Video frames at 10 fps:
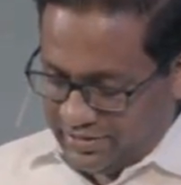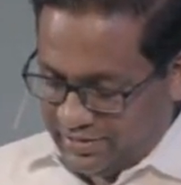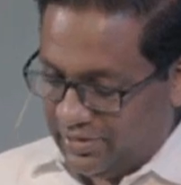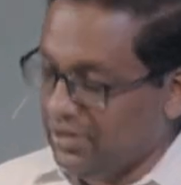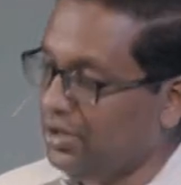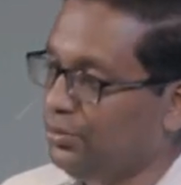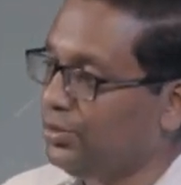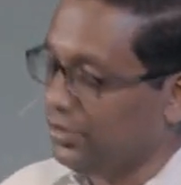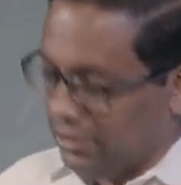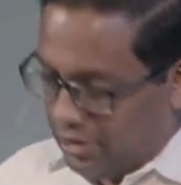and the only
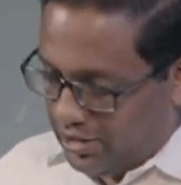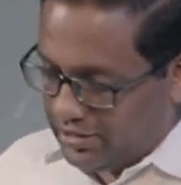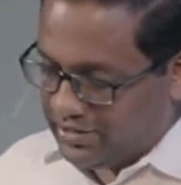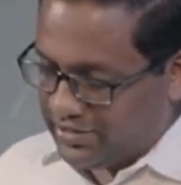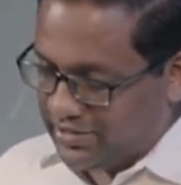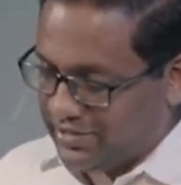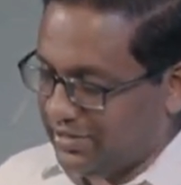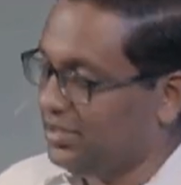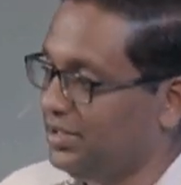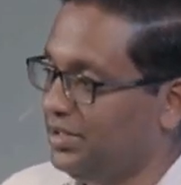person we have to blame
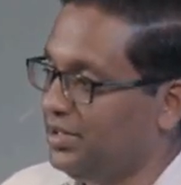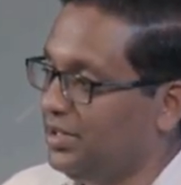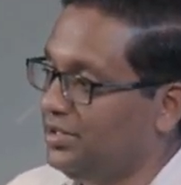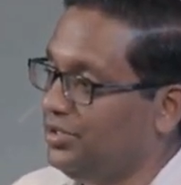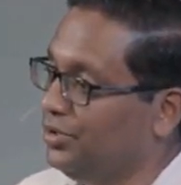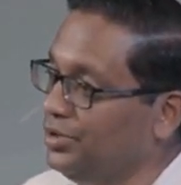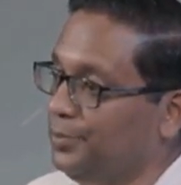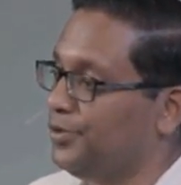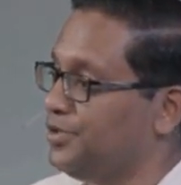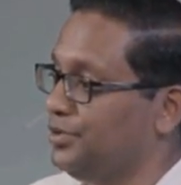is ourselves.
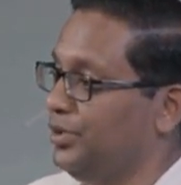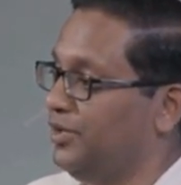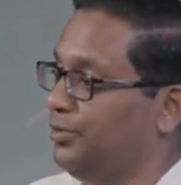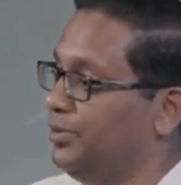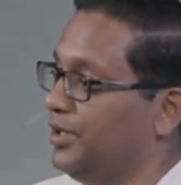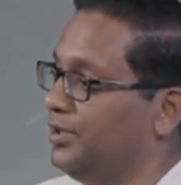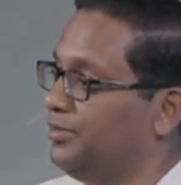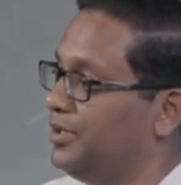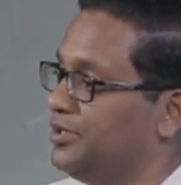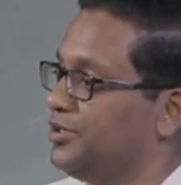
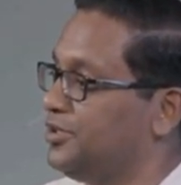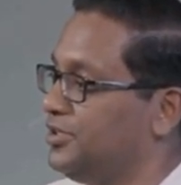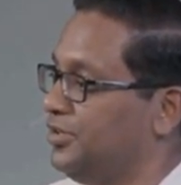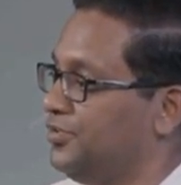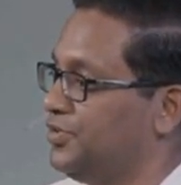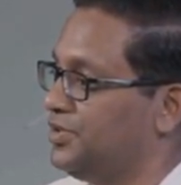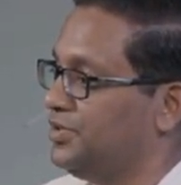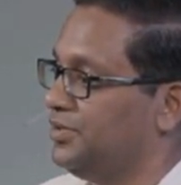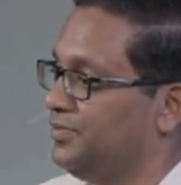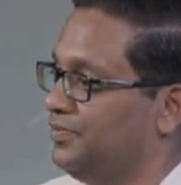Kill the
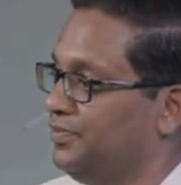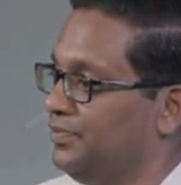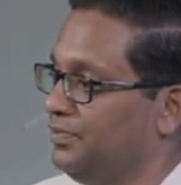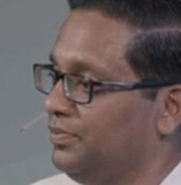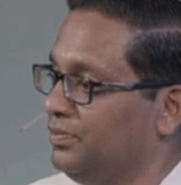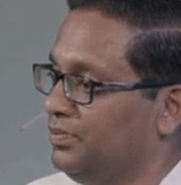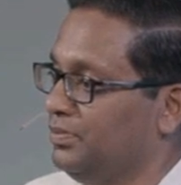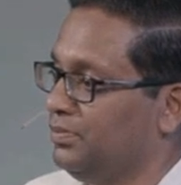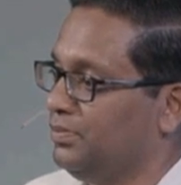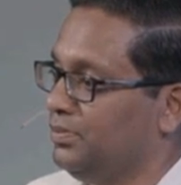sin
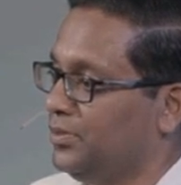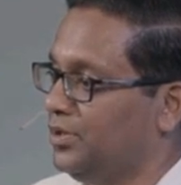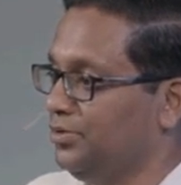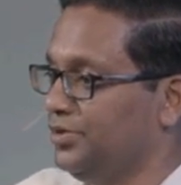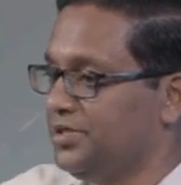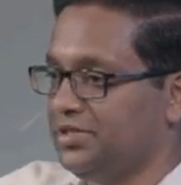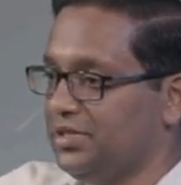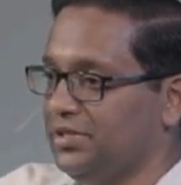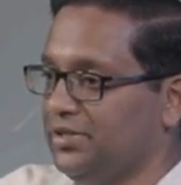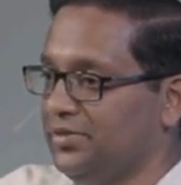before it
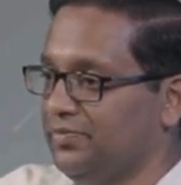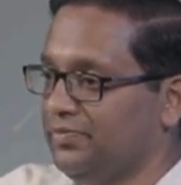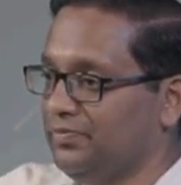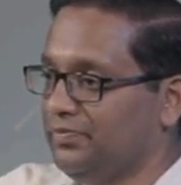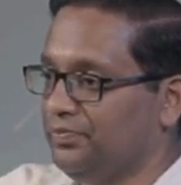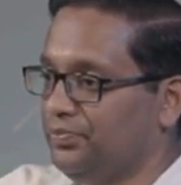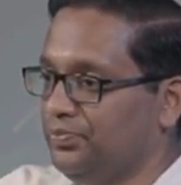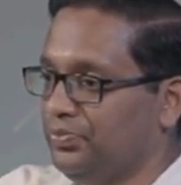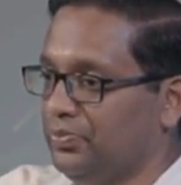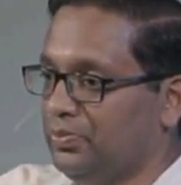grows and kills you.
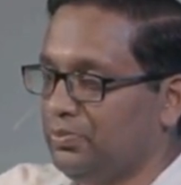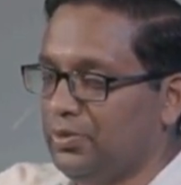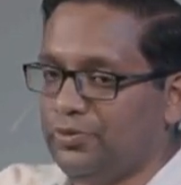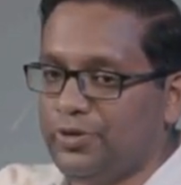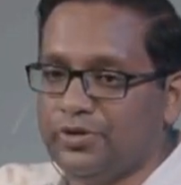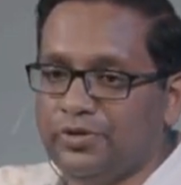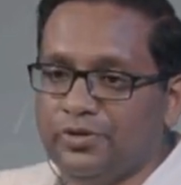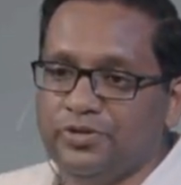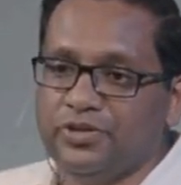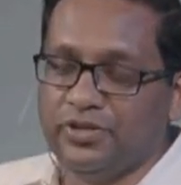
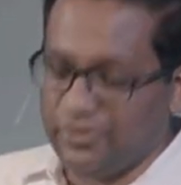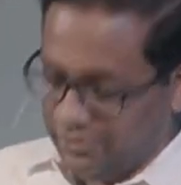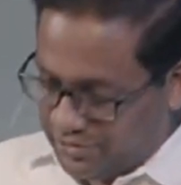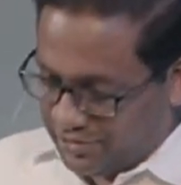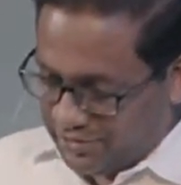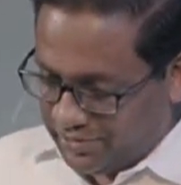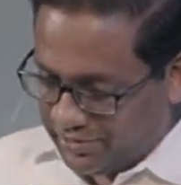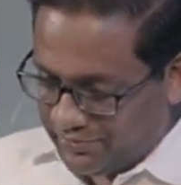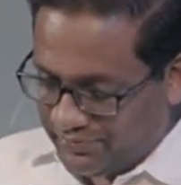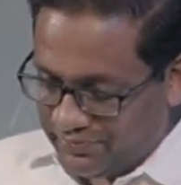You know, if James
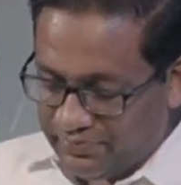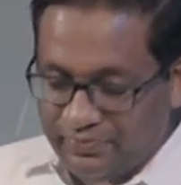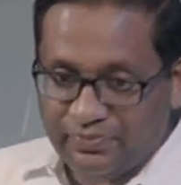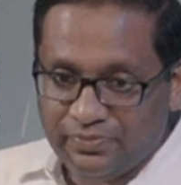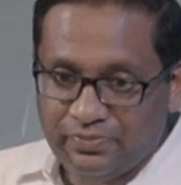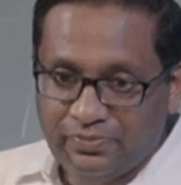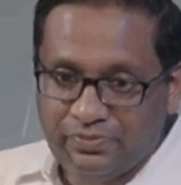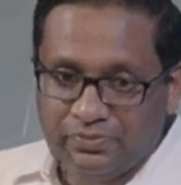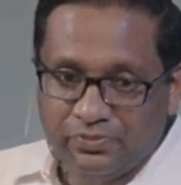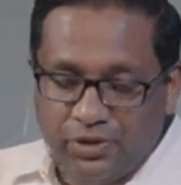ended the passage there,